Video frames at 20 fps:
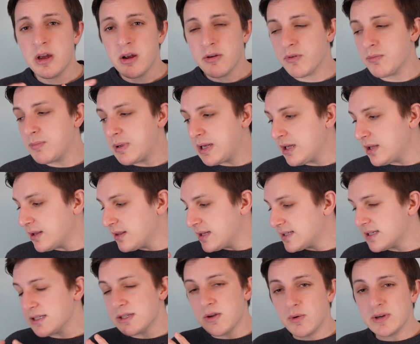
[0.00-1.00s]
For me,
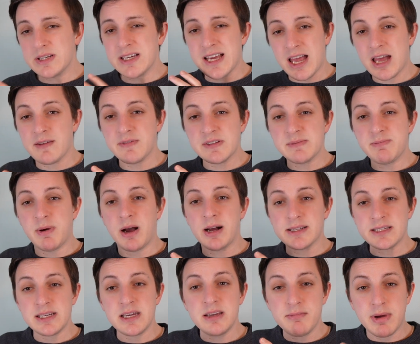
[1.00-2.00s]
this is going to have a
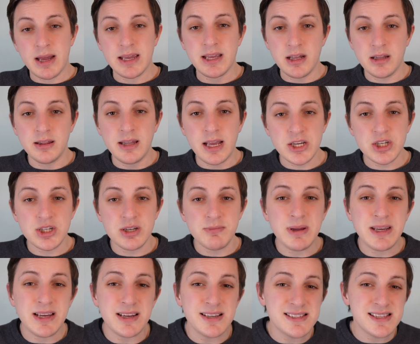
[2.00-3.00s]
spot in my collection
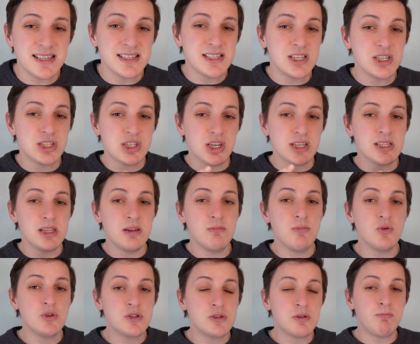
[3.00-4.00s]
because this is just the
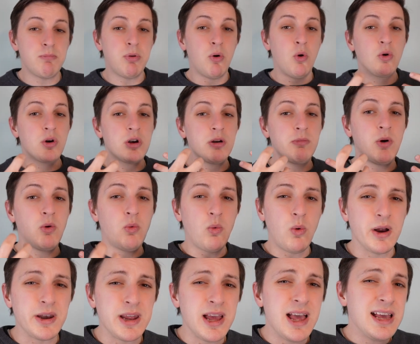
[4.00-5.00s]
most portable
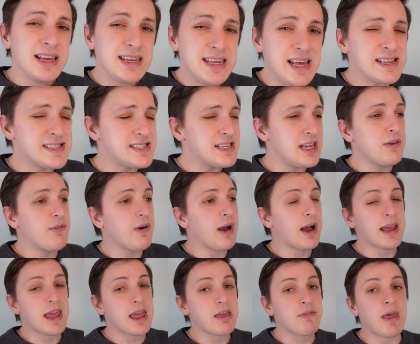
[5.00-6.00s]
one. Yes, if
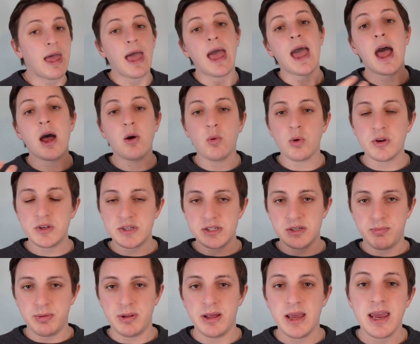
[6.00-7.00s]
I have hours
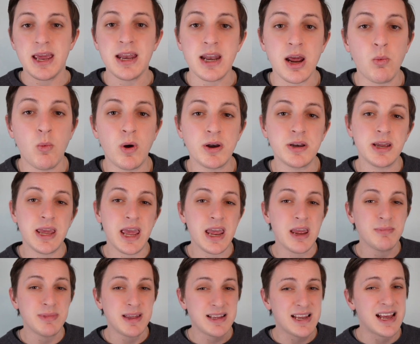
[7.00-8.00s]
to play and I want a
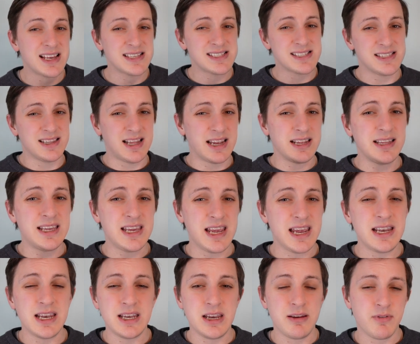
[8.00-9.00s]
game that has slightly
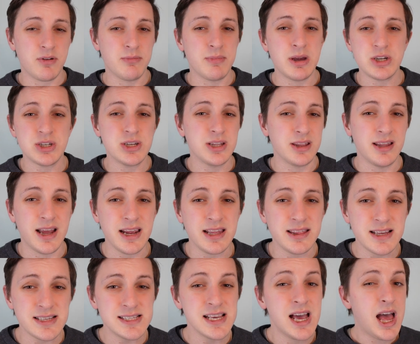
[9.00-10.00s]
hidden information
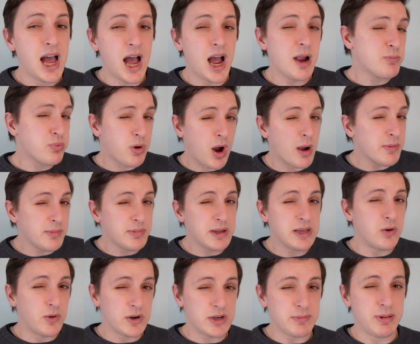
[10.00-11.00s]
like this, I'm probably
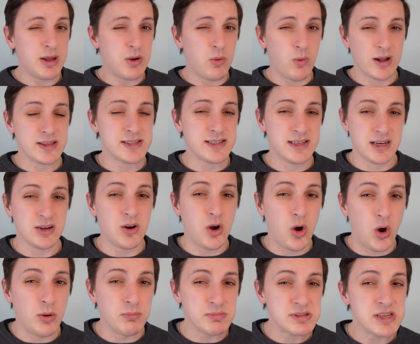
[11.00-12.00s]
going to play Watson and
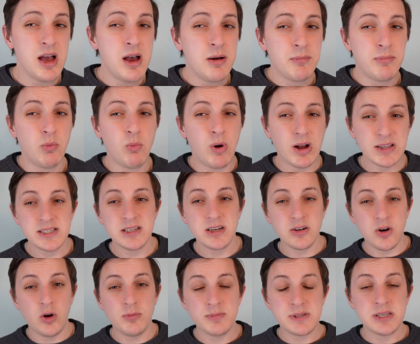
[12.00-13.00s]
Holmes. But Watson
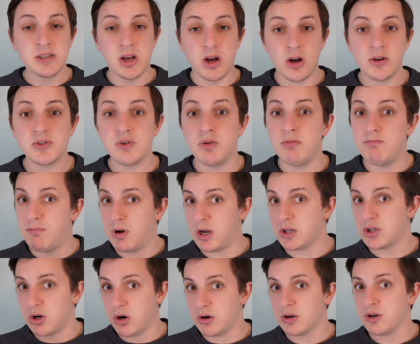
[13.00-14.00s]
and Holmes is also
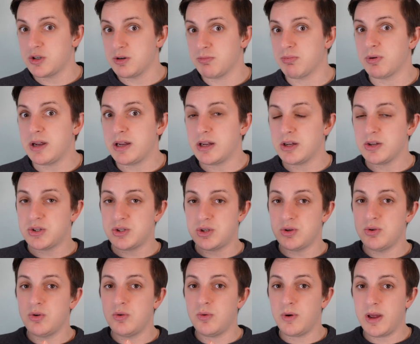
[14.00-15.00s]
much harder to bring
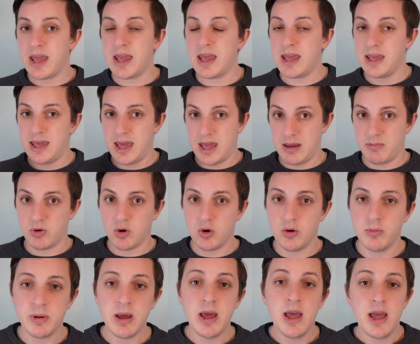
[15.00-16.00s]
to a game
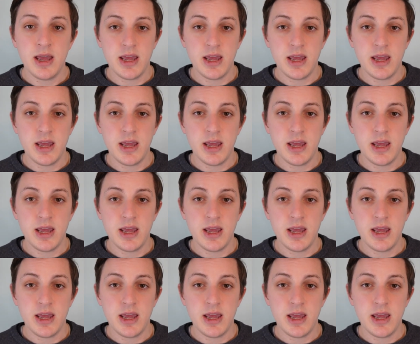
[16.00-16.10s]
group.